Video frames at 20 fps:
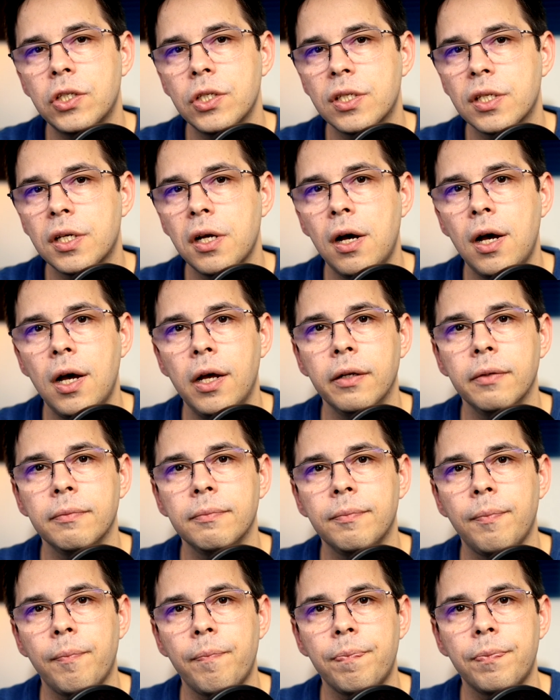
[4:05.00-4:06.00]
is gone,
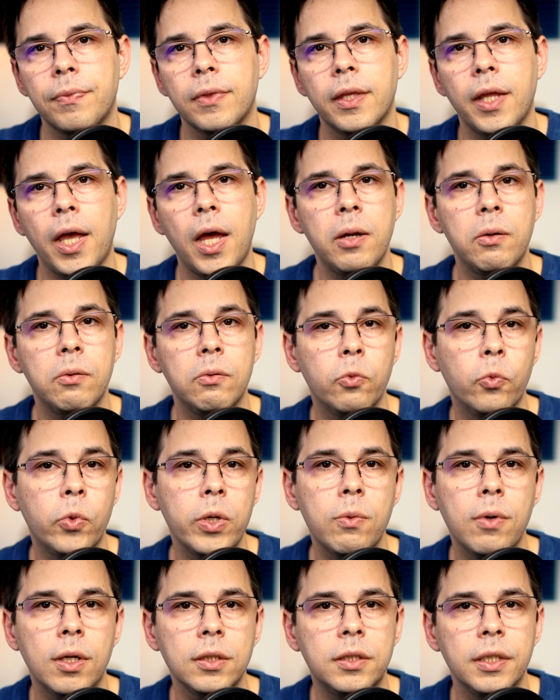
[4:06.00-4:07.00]
and
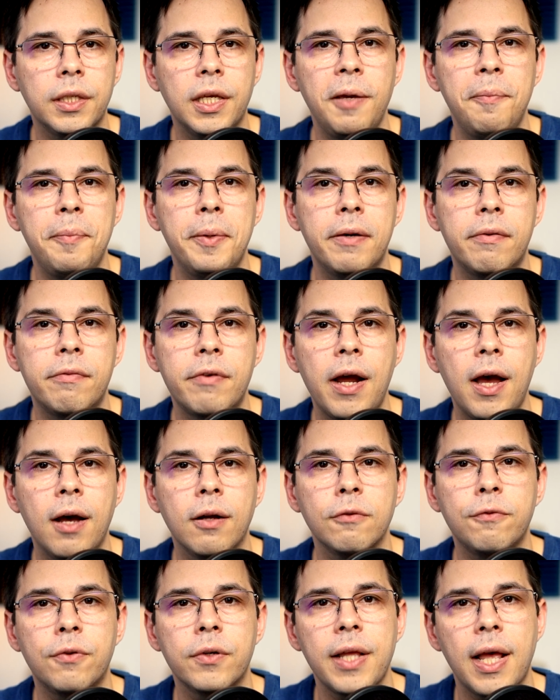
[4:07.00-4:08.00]
we want to keep it
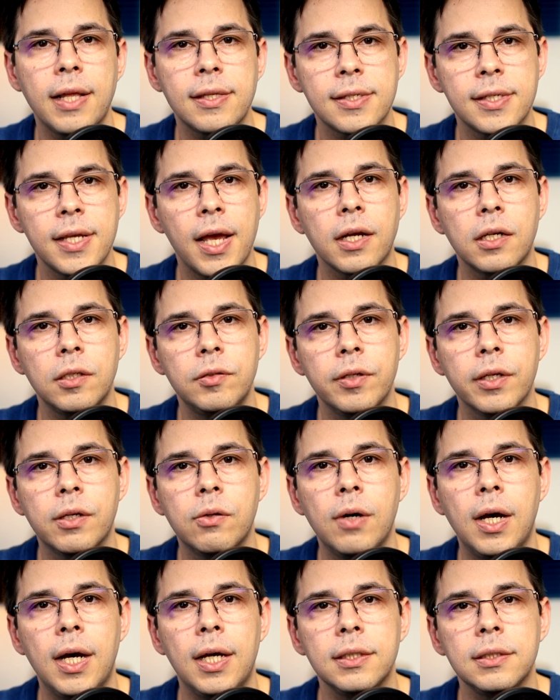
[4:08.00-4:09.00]
around for that second
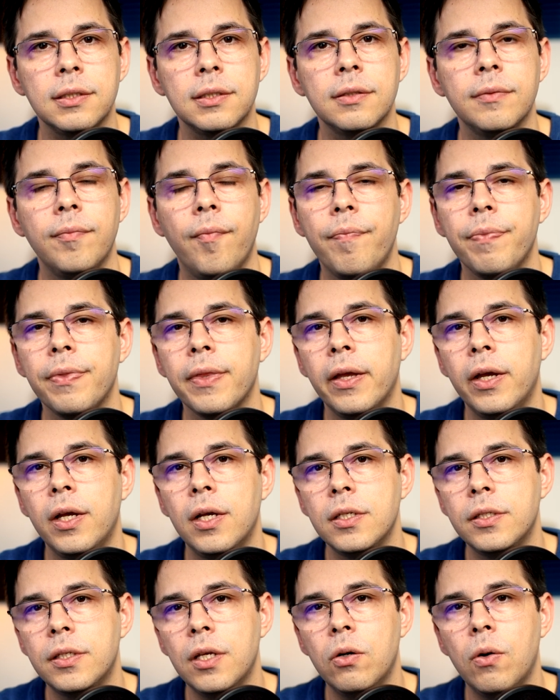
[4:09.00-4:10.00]
request.
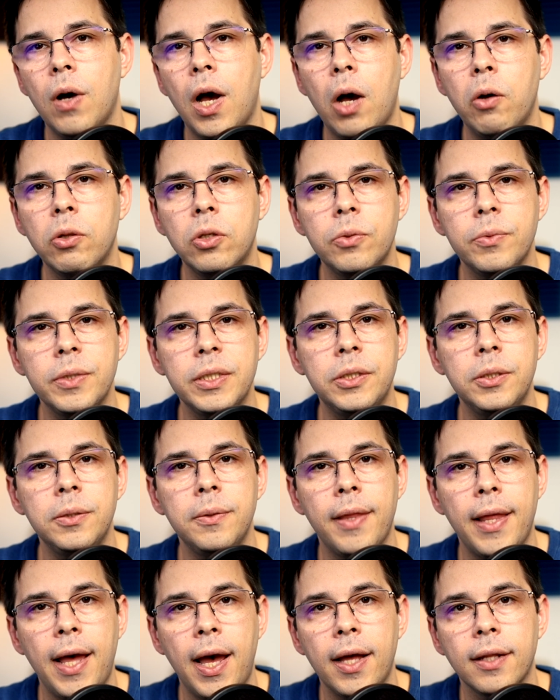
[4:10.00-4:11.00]
So how do we
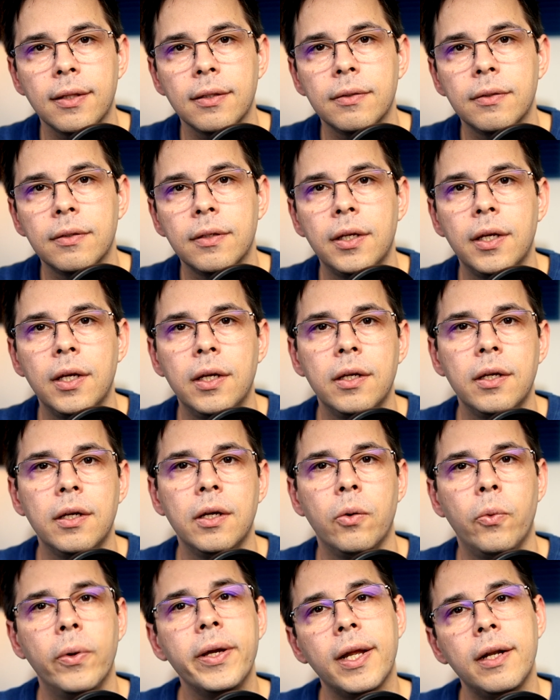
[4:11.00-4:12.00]
do that?
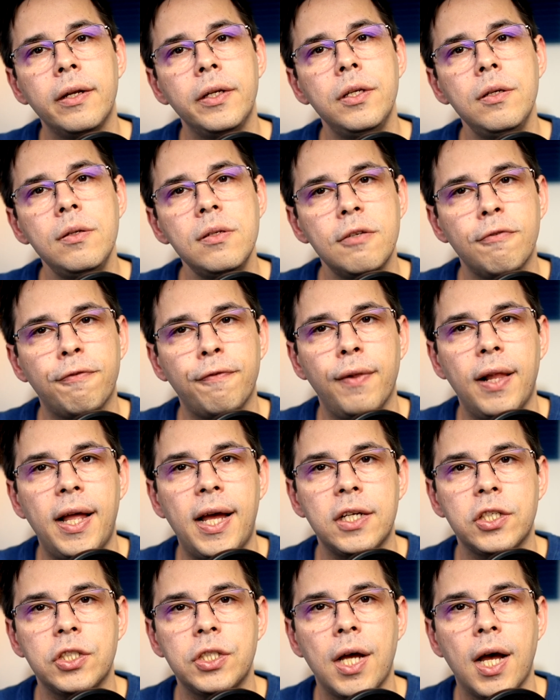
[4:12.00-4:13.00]
We can use the
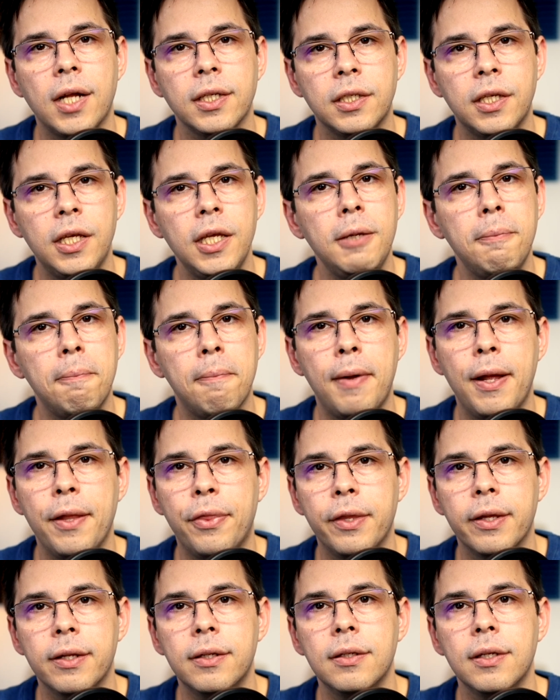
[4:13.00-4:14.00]
flash.keep
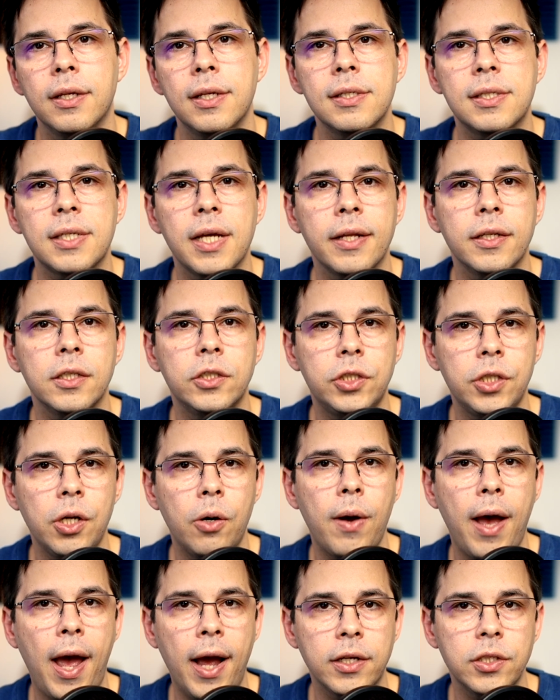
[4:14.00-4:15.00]
method inside the
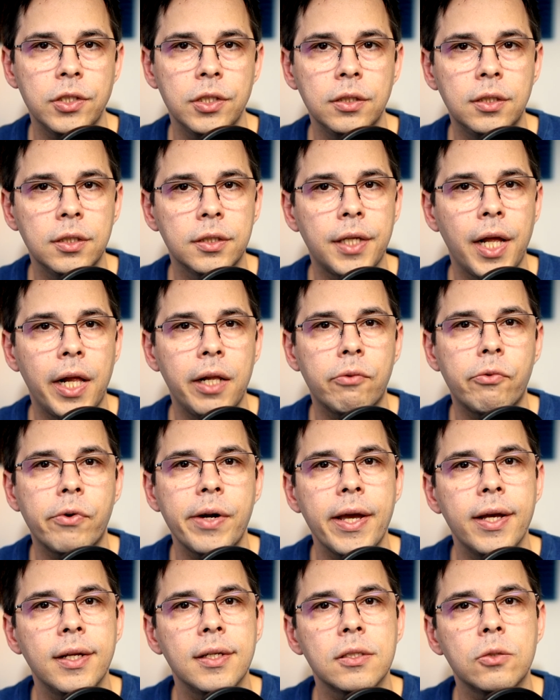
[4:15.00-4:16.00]
show action to tell
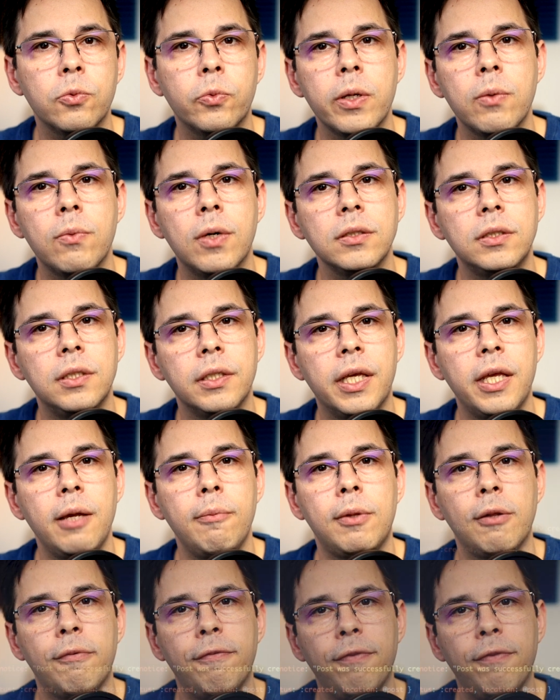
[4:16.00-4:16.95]
Rails we want to keep the